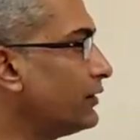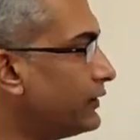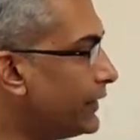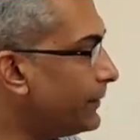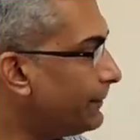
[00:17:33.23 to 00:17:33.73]

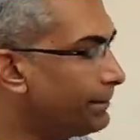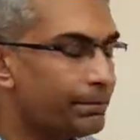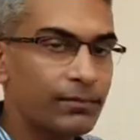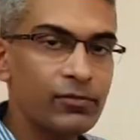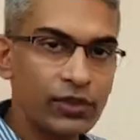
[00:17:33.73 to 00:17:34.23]
Then
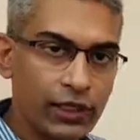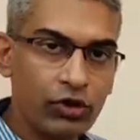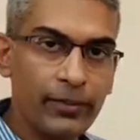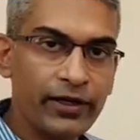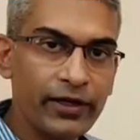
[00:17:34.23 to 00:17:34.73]
the
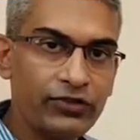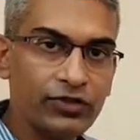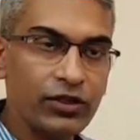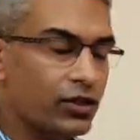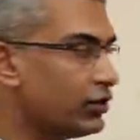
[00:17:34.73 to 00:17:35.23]
requirement
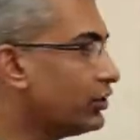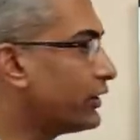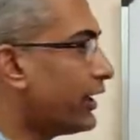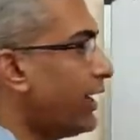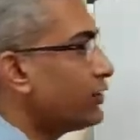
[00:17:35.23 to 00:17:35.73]
is the
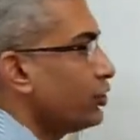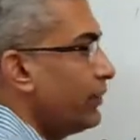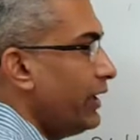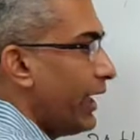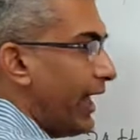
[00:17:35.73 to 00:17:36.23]
tile should
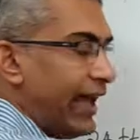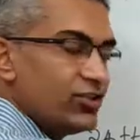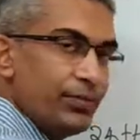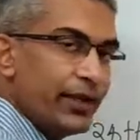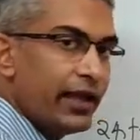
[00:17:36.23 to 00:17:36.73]
be
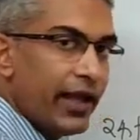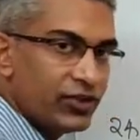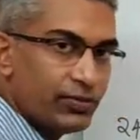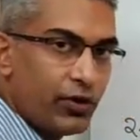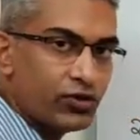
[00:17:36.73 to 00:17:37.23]
as big
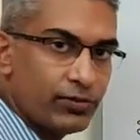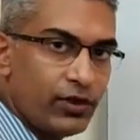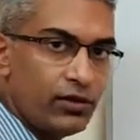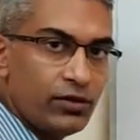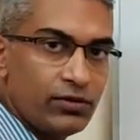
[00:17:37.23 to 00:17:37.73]
as
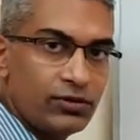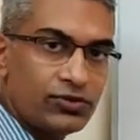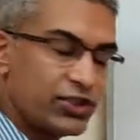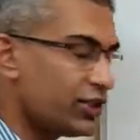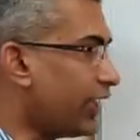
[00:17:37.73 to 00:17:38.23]
possible
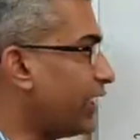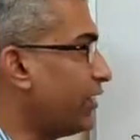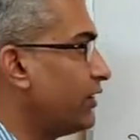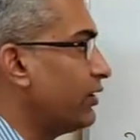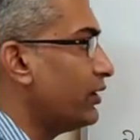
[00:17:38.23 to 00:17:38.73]
such
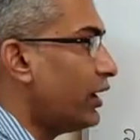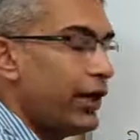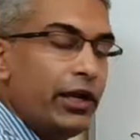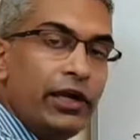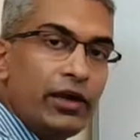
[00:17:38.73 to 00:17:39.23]
that I
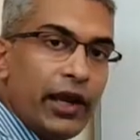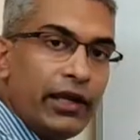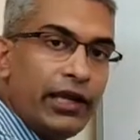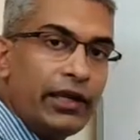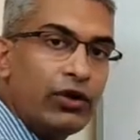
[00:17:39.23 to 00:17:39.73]

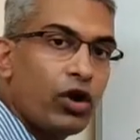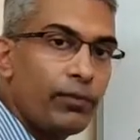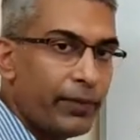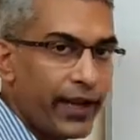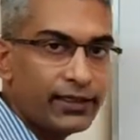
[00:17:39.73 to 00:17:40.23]
need
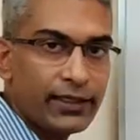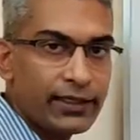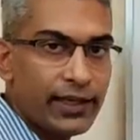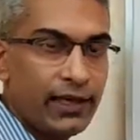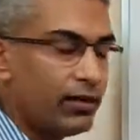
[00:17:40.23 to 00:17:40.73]
not break the
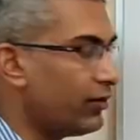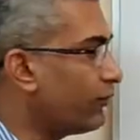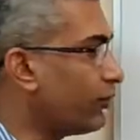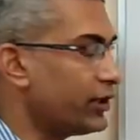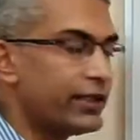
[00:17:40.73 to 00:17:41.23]
tile
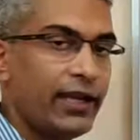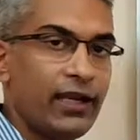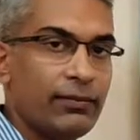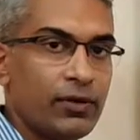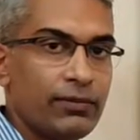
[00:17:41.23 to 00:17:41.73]
for the
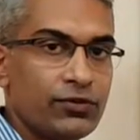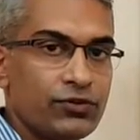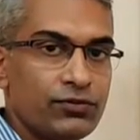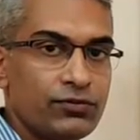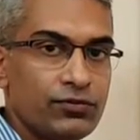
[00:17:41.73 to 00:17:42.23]
tiling purpose.